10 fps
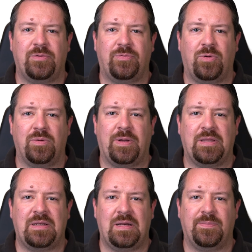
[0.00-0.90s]
4 about
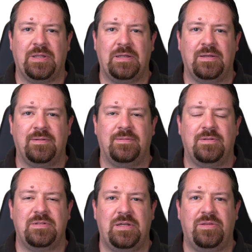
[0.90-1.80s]
the data plane.
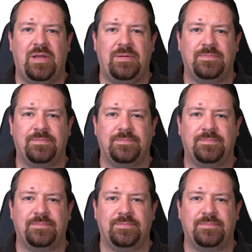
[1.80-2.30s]
See you then.